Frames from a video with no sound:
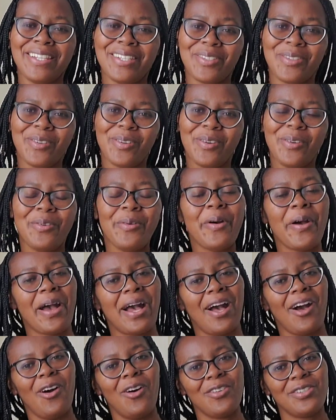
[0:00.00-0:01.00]
So
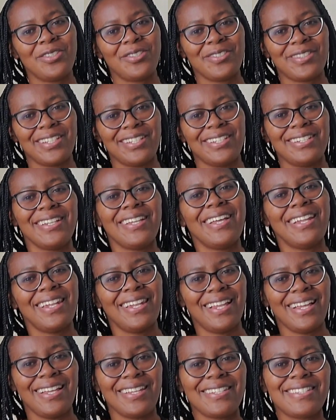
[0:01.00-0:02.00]
on to the
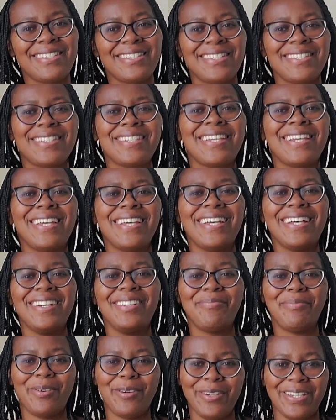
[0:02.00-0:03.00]
last
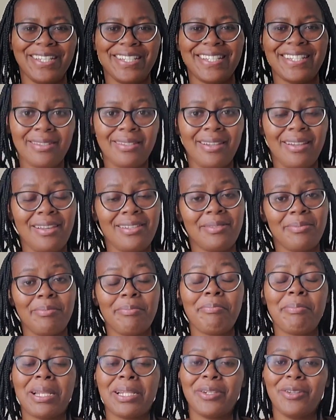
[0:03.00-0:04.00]
point. Last
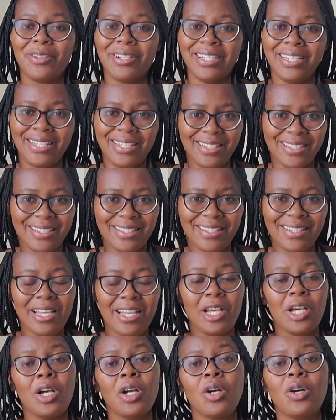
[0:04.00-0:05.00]
but not least,
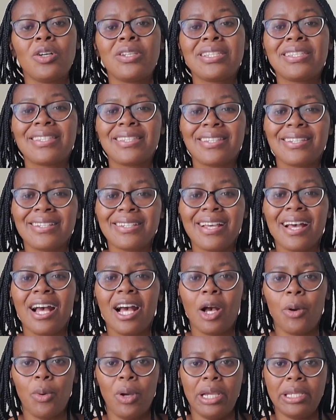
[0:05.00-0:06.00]
consider
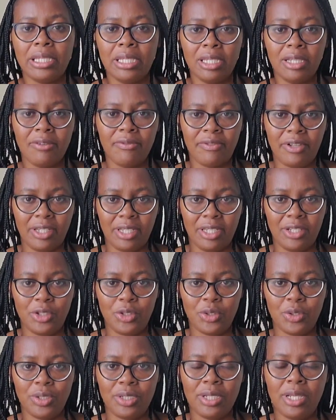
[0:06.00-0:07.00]
a working
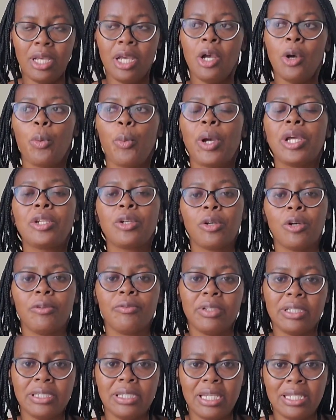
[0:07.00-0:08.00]
vacation. When
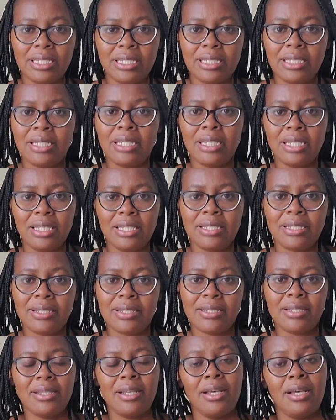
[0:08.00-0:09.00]
COVID-19 hit
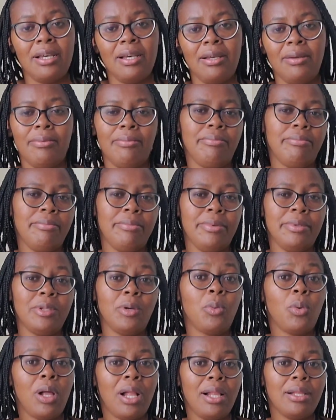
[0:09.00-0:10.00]

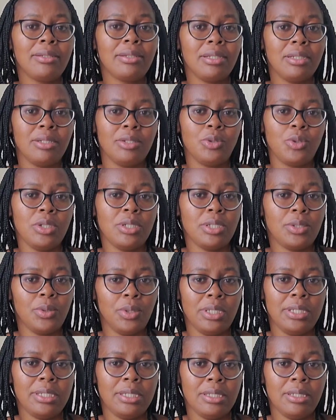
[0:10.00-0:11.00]
the world in
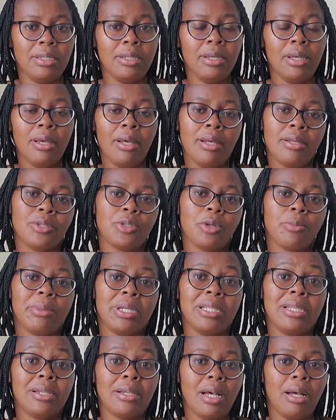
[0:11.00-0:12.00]
2020, so
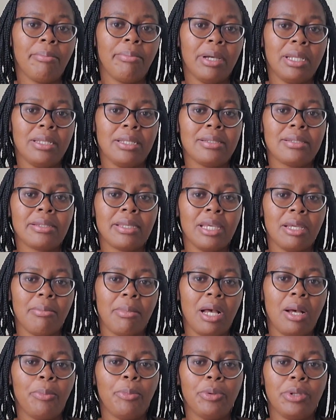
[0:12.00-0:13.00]
many companies came
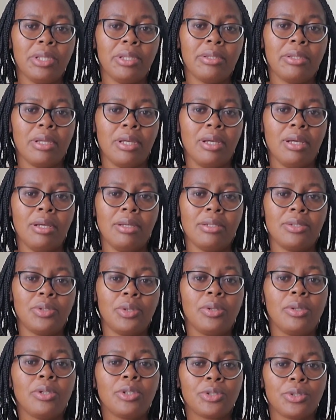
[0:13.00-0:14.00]
up with
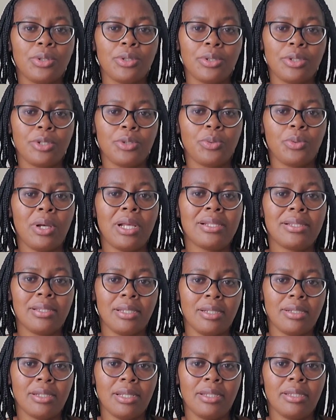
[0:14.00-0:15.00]
solutions towards
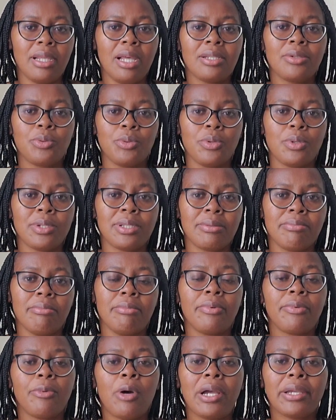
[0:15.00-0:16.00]
it. And that was
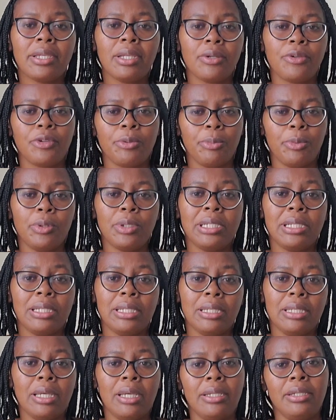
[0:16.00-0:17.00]
working
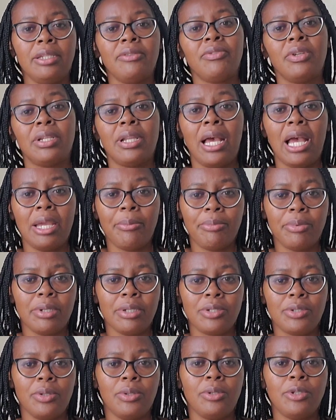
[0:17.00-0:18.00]
remotely and even
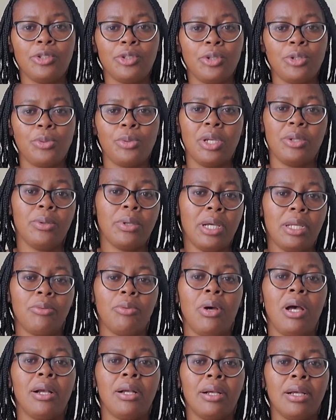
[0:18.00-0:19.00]
hybrid solutions where you can
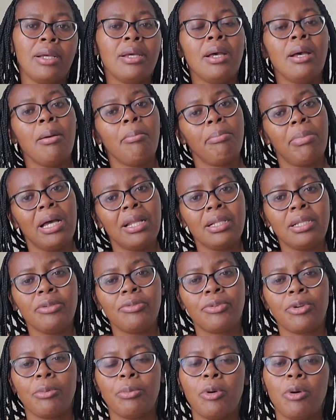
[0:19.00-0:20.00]
work partly
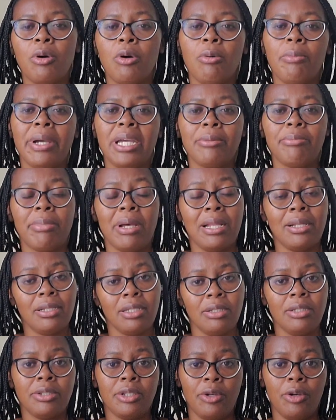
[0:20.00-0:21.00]
from home and
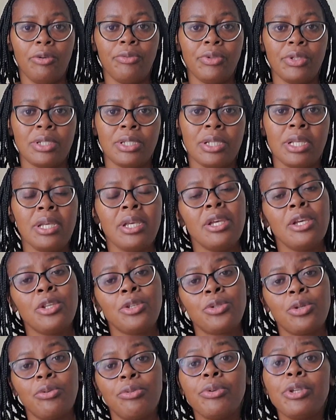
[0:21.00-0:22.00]
partly in the office.
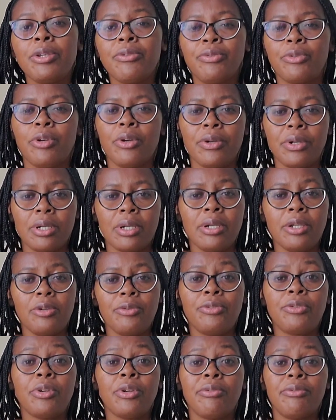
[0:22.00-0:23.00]
So if
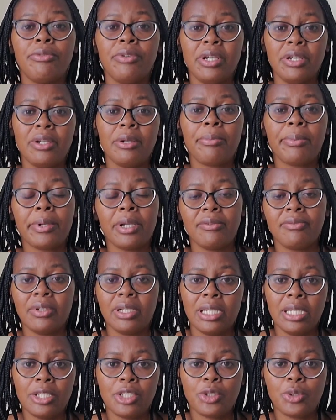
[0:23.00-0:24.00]
you're very
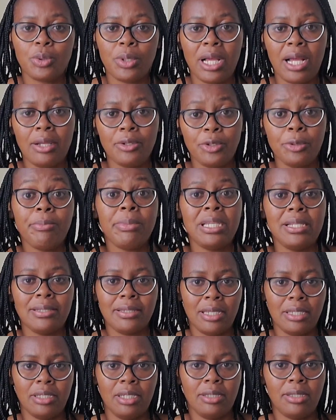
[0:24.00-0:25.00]
privileged to be in
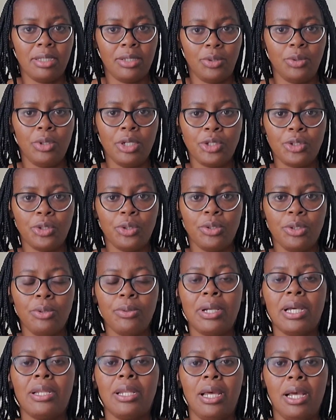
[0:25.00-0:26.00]
such a situation, you
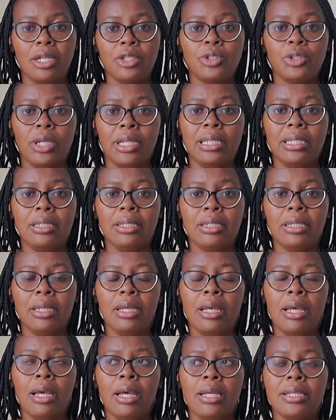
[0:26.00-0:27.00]
can actually
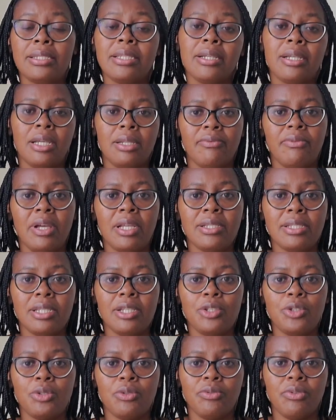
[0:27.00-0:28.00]
take
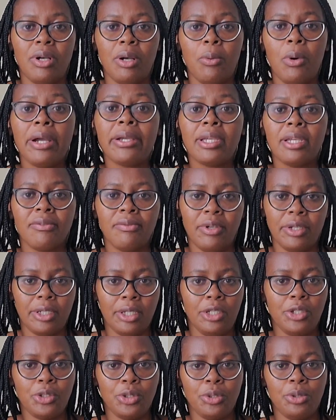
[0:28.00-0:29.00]
advantage of a working
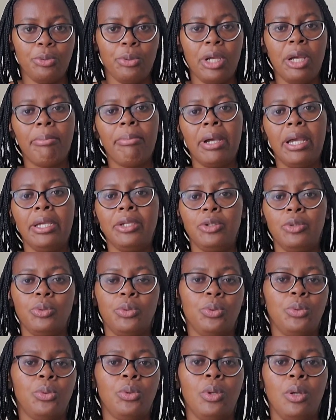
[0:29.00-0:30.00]
vacation whereby
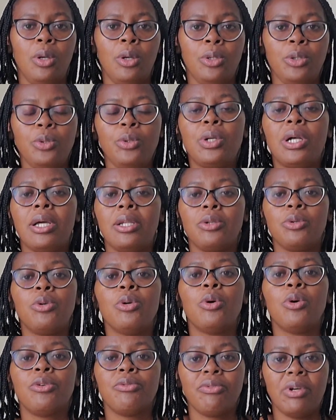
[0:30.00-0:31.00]
you can
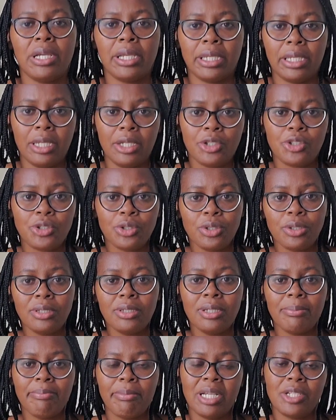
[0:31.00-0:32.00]
go on
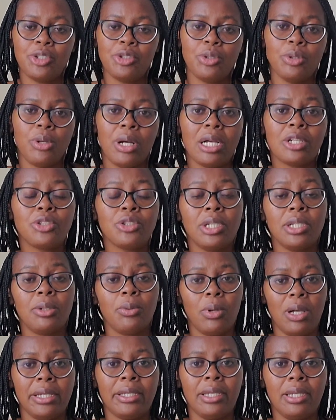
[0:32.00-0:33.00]
vacation, but you're actually
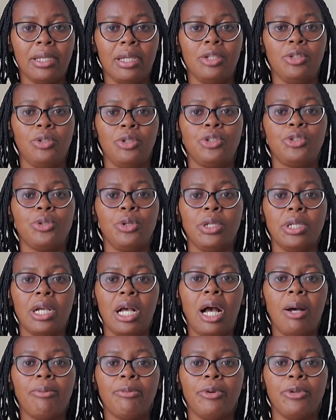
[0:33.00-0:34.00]
working and you're showing
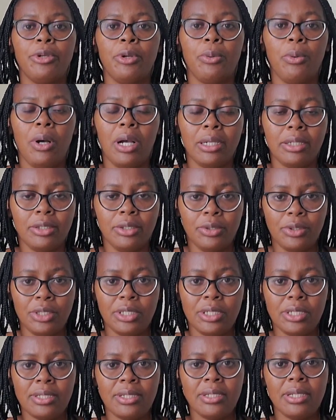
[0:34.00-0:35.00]
up for your work
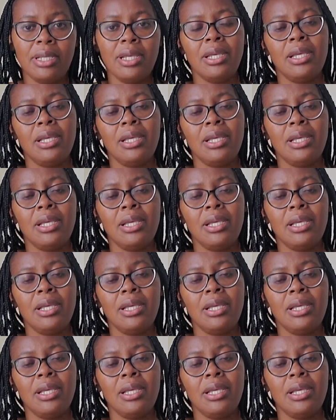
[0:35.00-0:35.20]
duties.